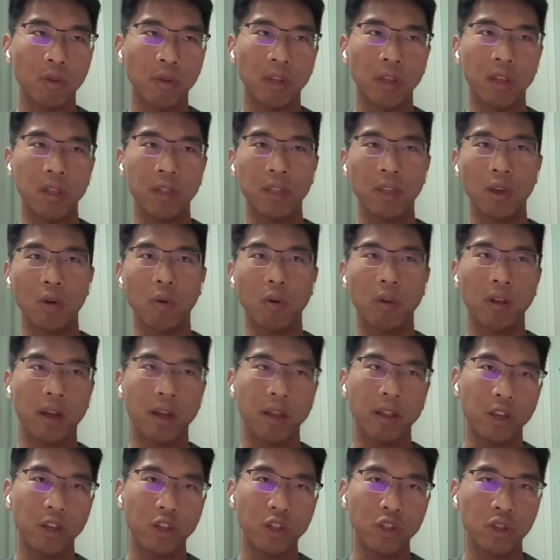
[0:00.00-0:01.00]
You need
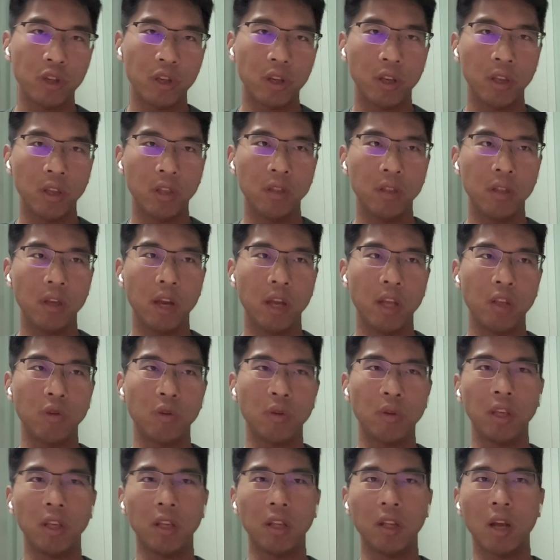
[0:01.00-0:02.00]
synchronization, and
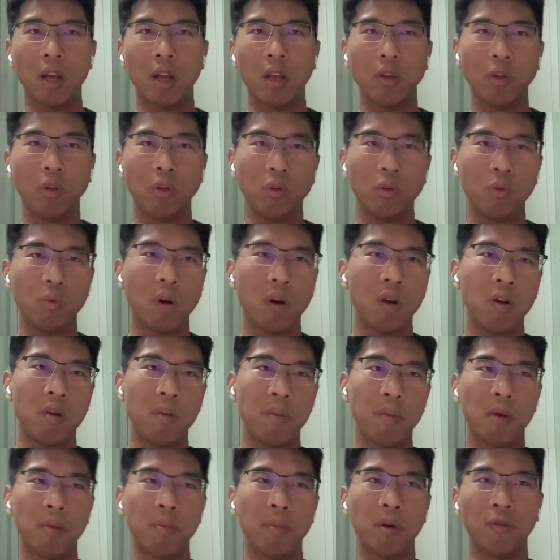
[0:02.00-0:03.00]
you need to worry
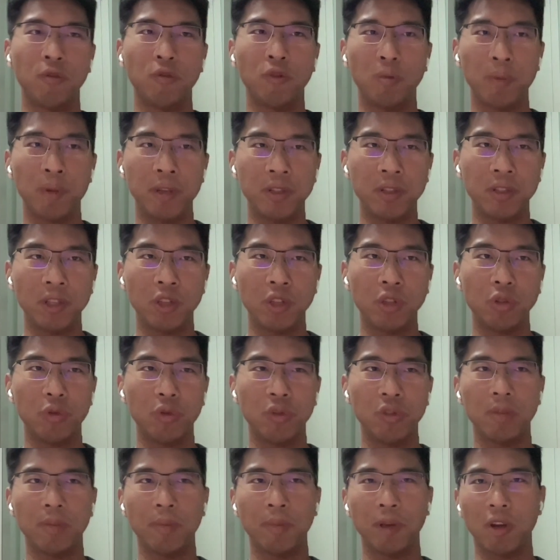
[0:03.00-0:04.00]
about performance
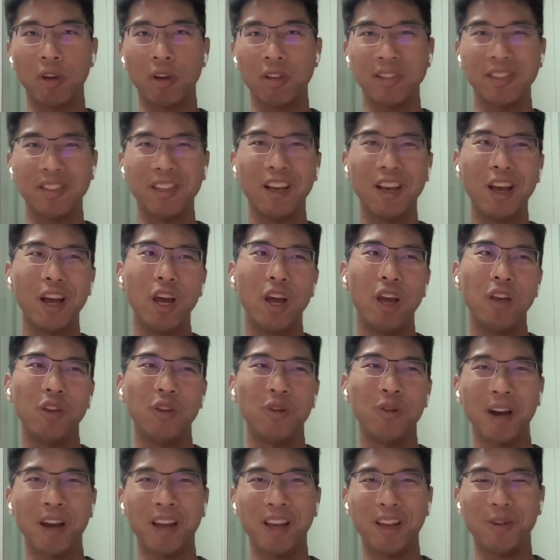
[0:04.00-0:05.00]
issues because
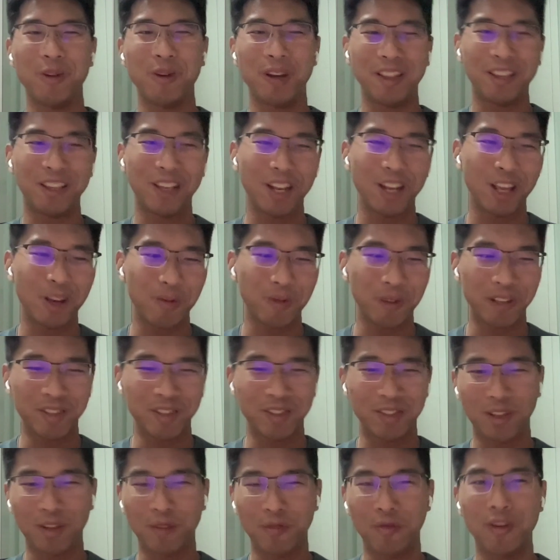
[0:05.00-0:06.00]
you are dealing
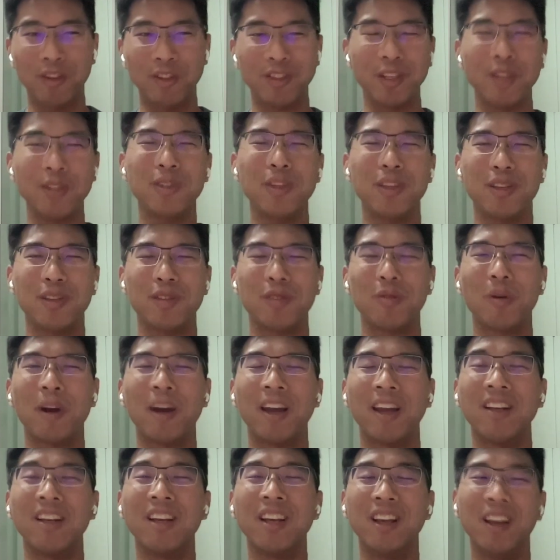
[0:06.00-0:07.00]
with different systems,
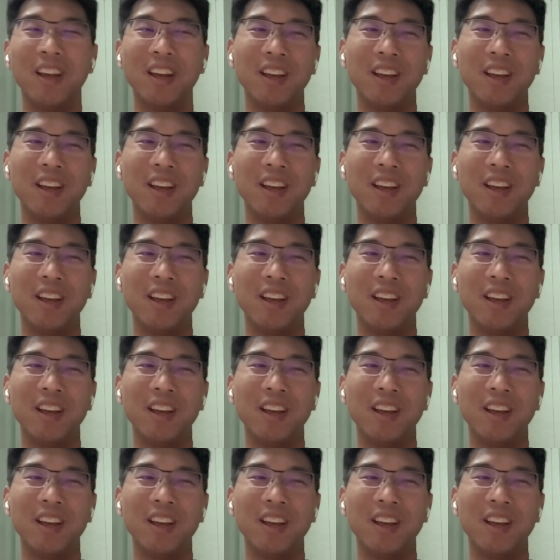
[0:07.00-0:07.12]
right?